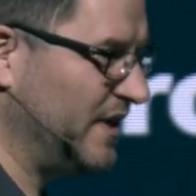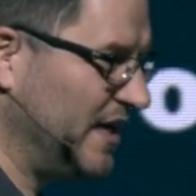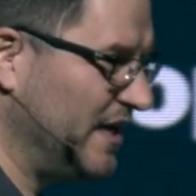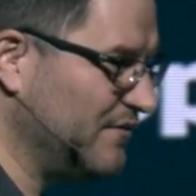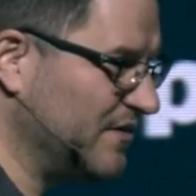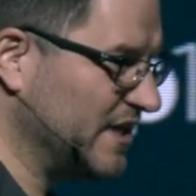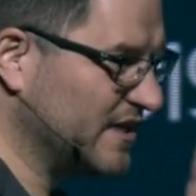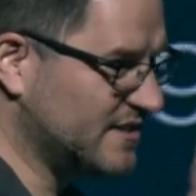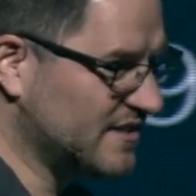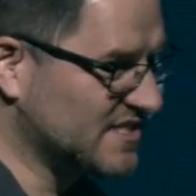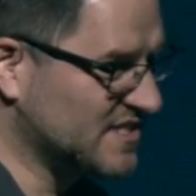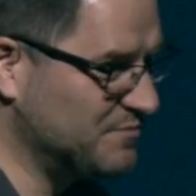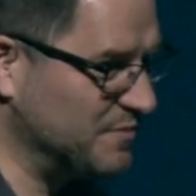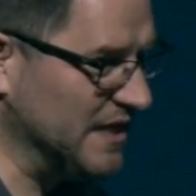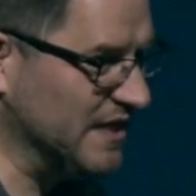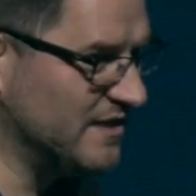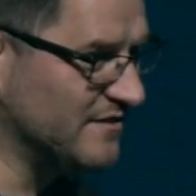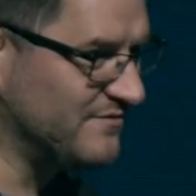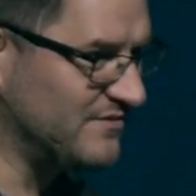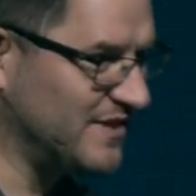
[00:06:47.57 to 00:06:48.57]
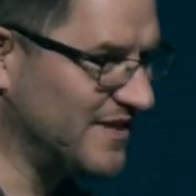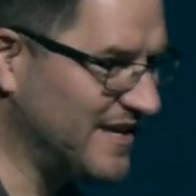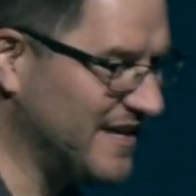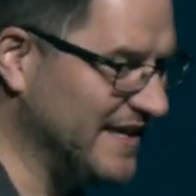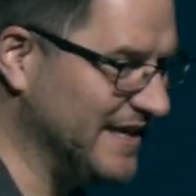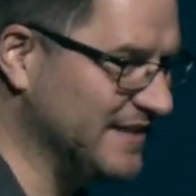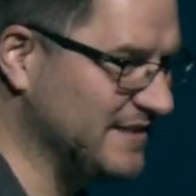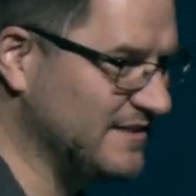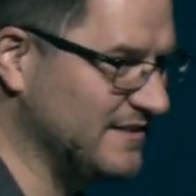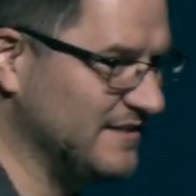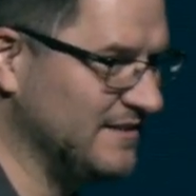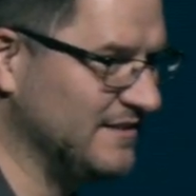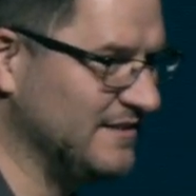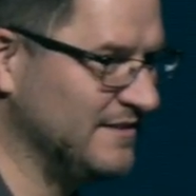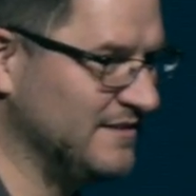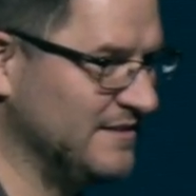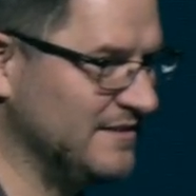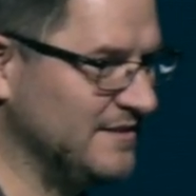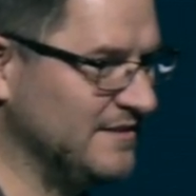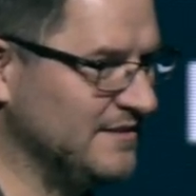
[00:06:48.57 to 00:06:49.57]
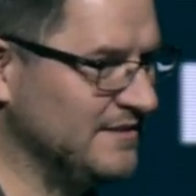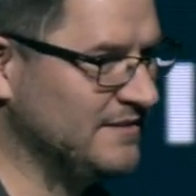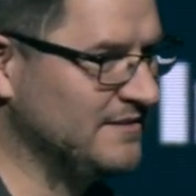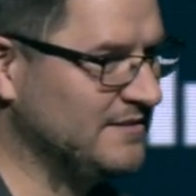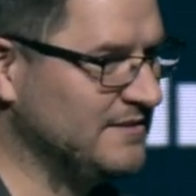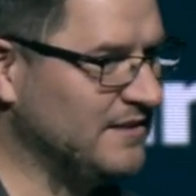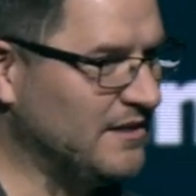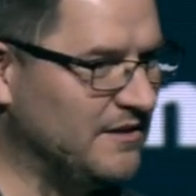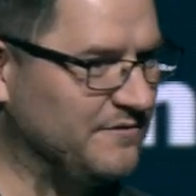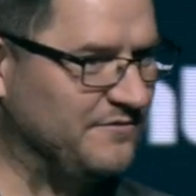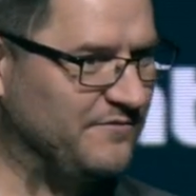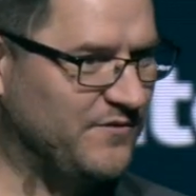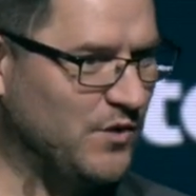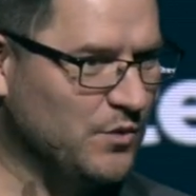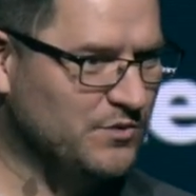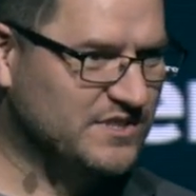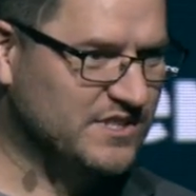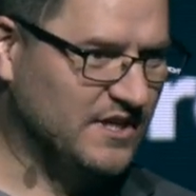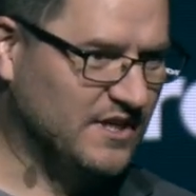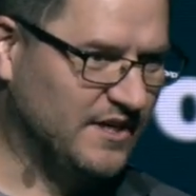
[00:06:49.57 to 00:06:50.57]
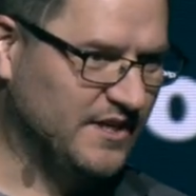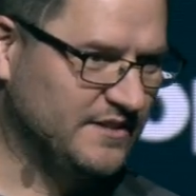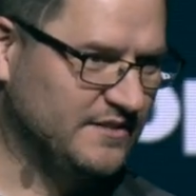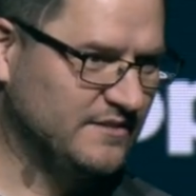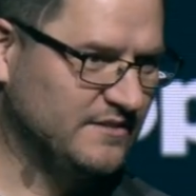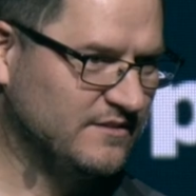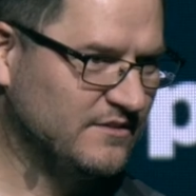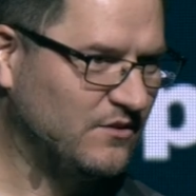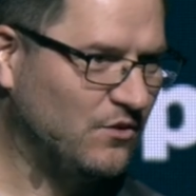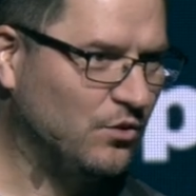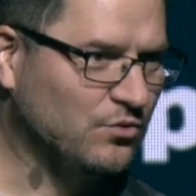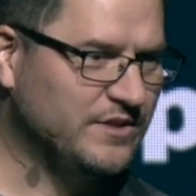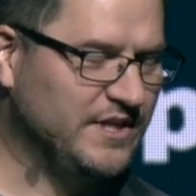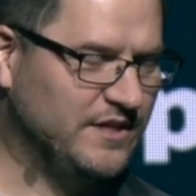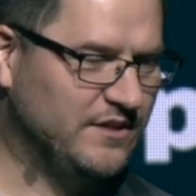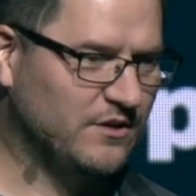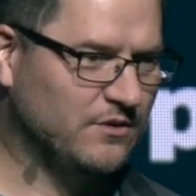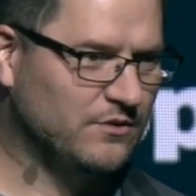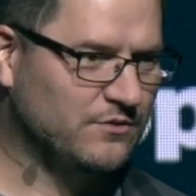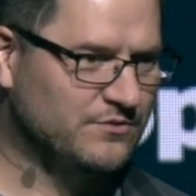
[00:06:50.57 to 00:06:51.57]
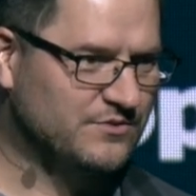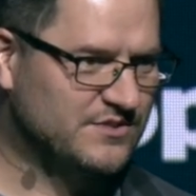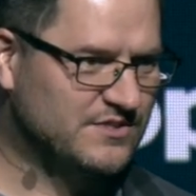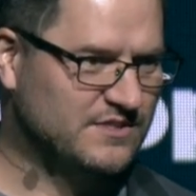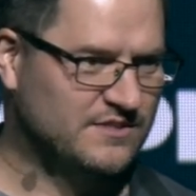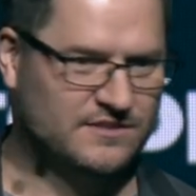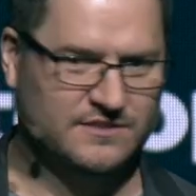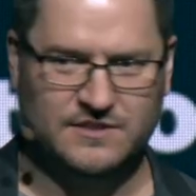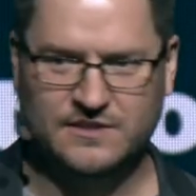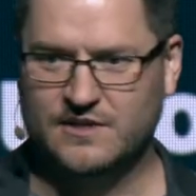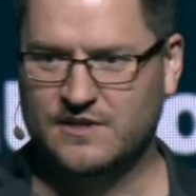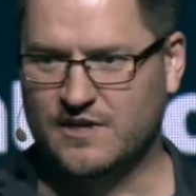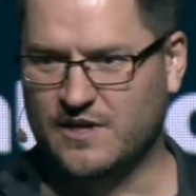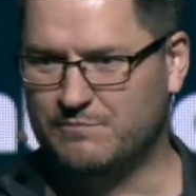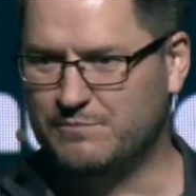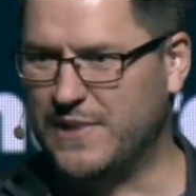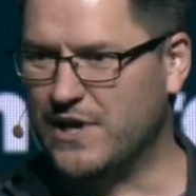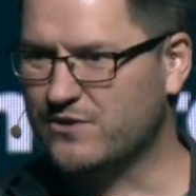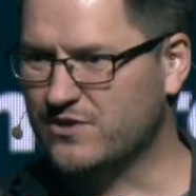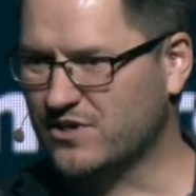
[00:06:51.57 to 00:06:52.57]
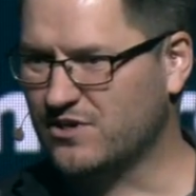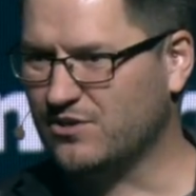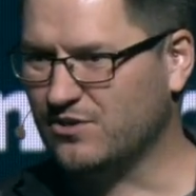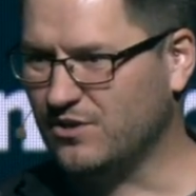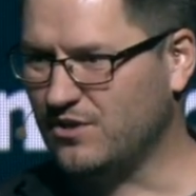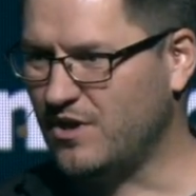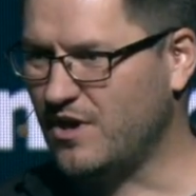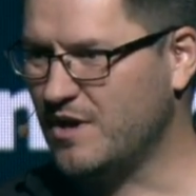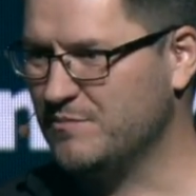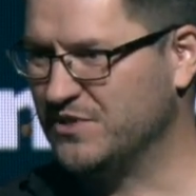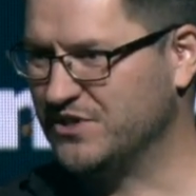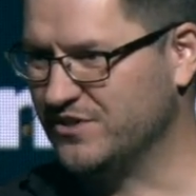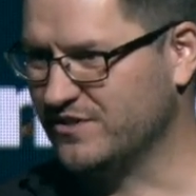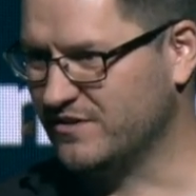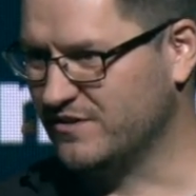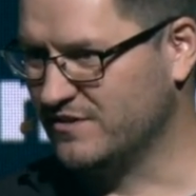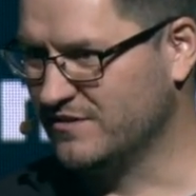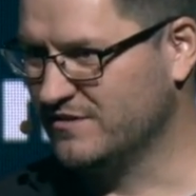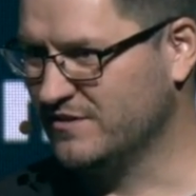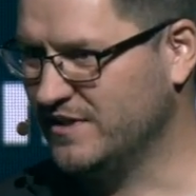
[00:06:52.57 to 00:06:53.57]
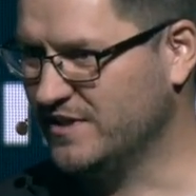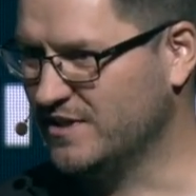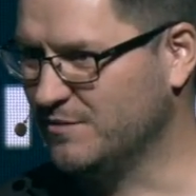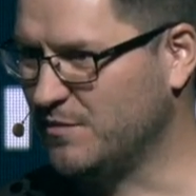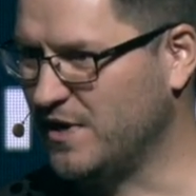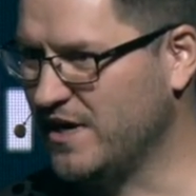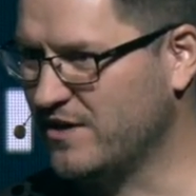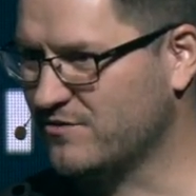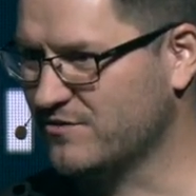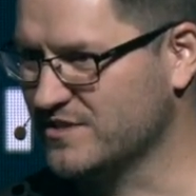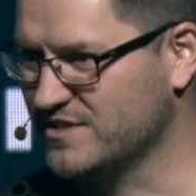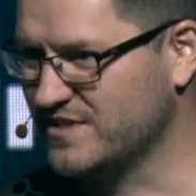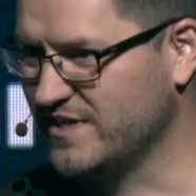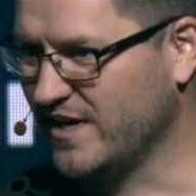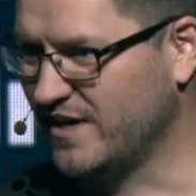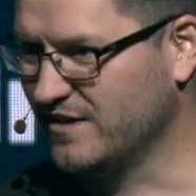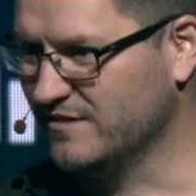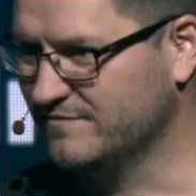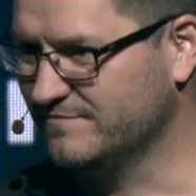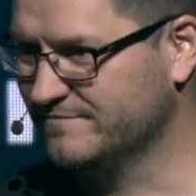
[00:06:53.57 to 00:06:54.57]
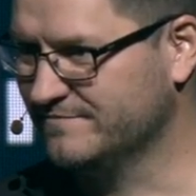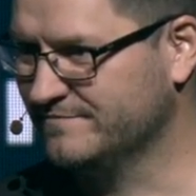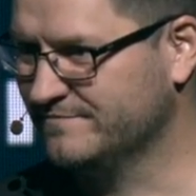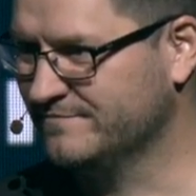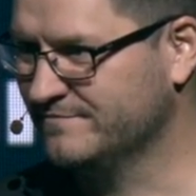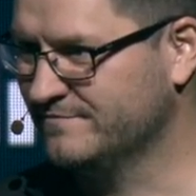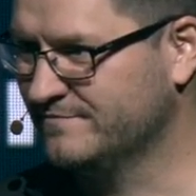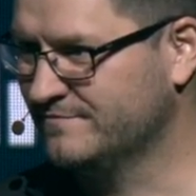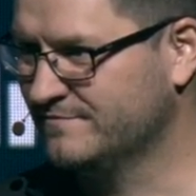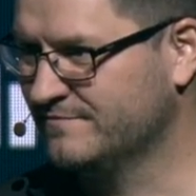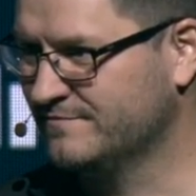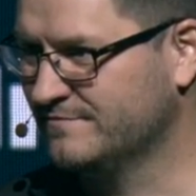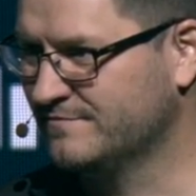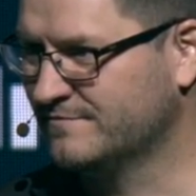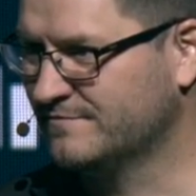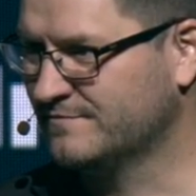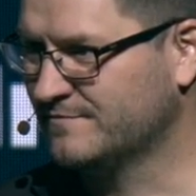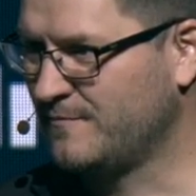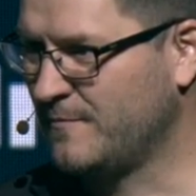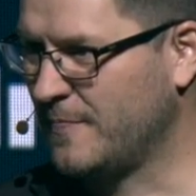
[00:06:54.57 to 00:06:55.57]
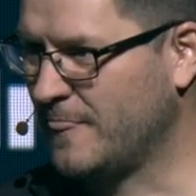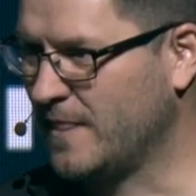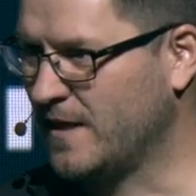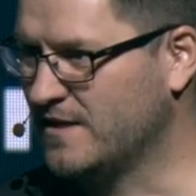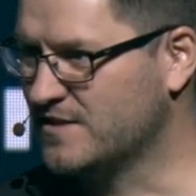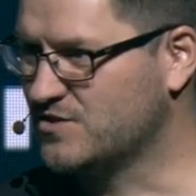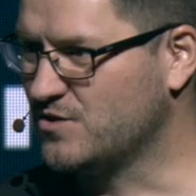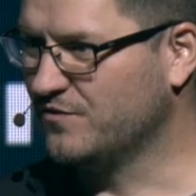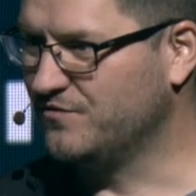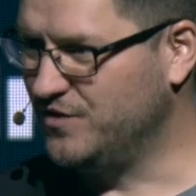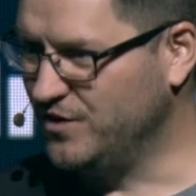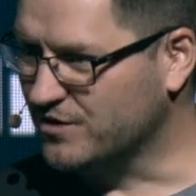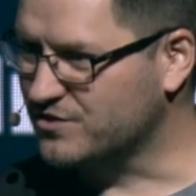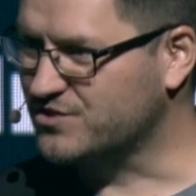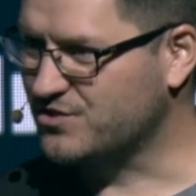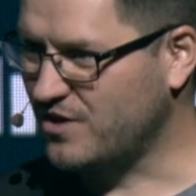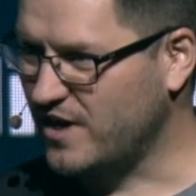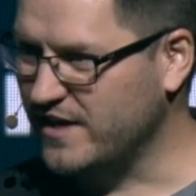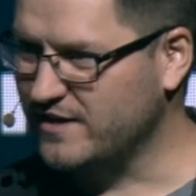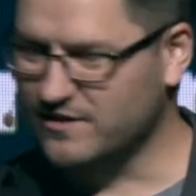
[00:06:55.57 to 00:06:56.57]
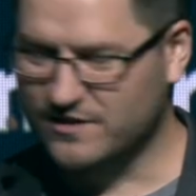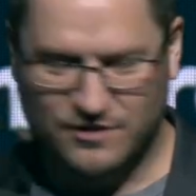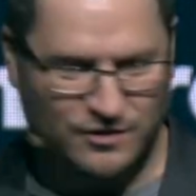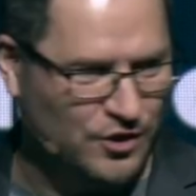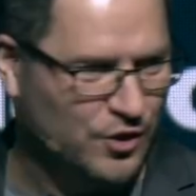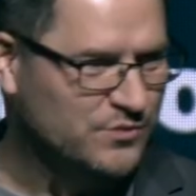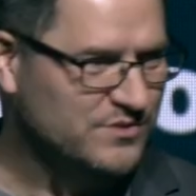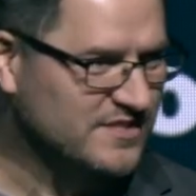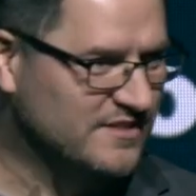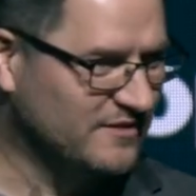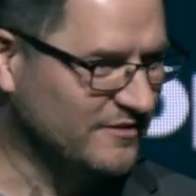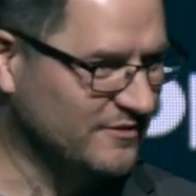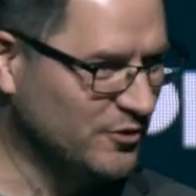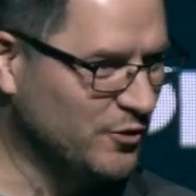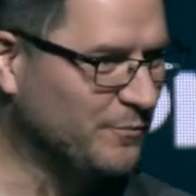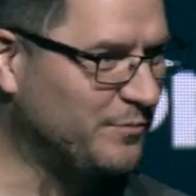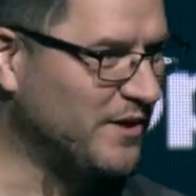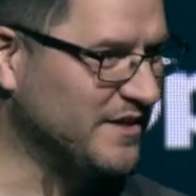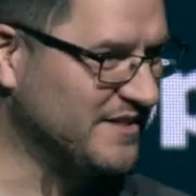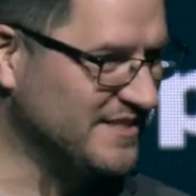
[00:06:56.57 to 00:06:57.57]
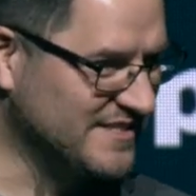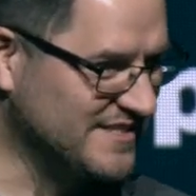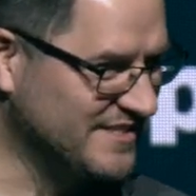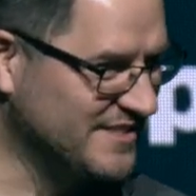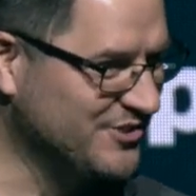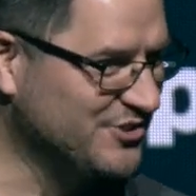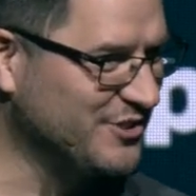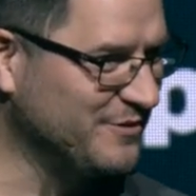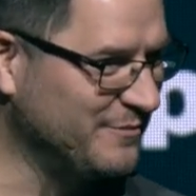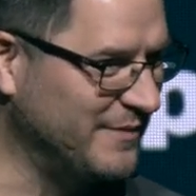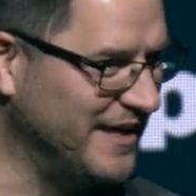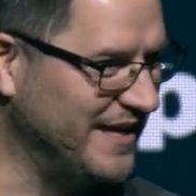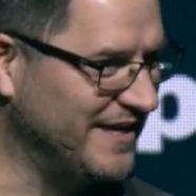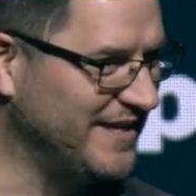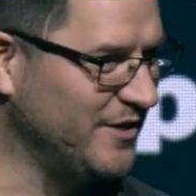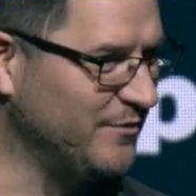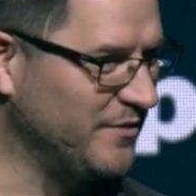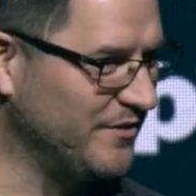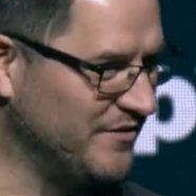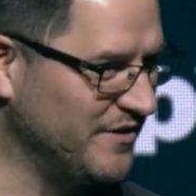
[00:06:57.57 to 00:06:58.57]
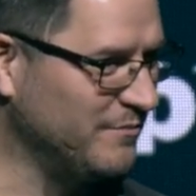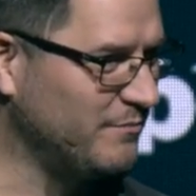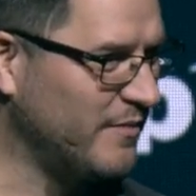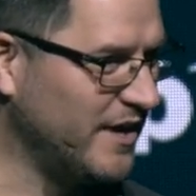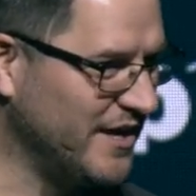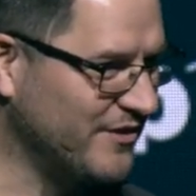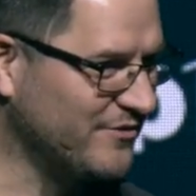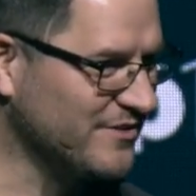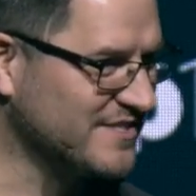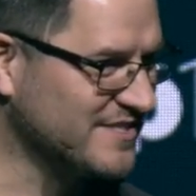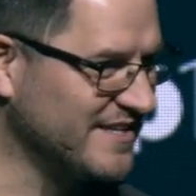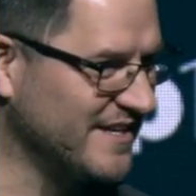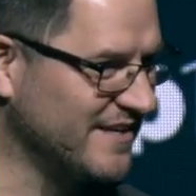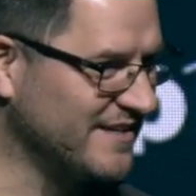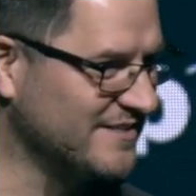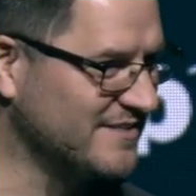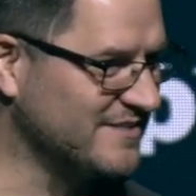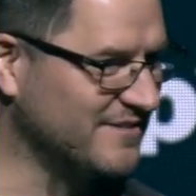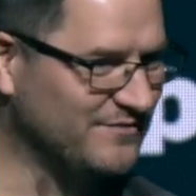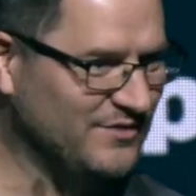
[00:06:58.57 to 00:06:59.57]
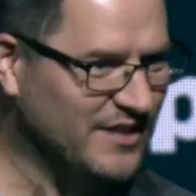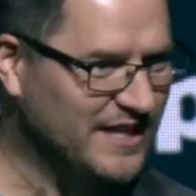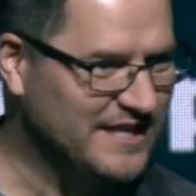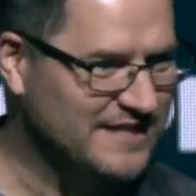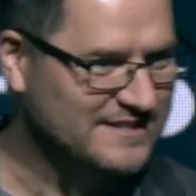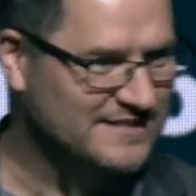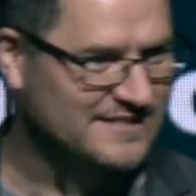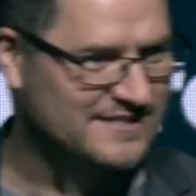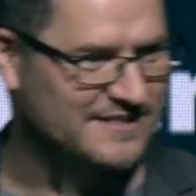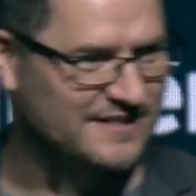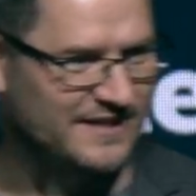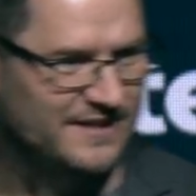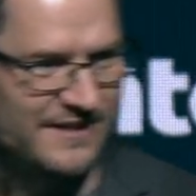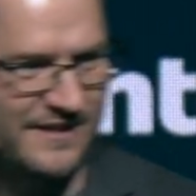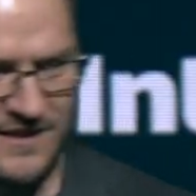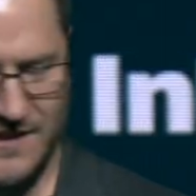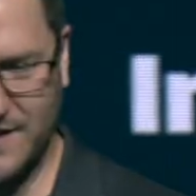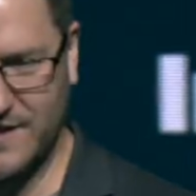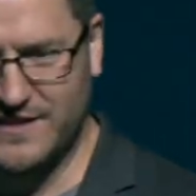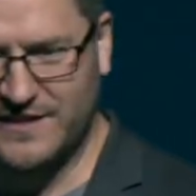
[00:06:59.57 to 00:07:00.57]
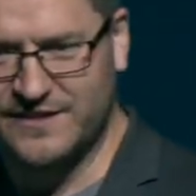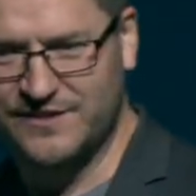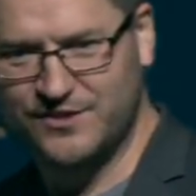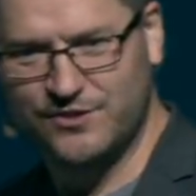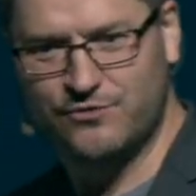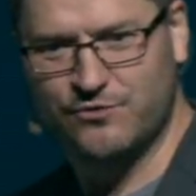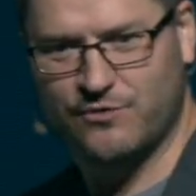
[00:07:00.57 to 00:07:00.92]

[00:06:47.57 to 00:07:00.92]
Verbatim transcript: even at the speed of light, a photon only goes about a kilometer in a microsecond. So if you're trying to close the loop on decision-making within microseconds of latency, you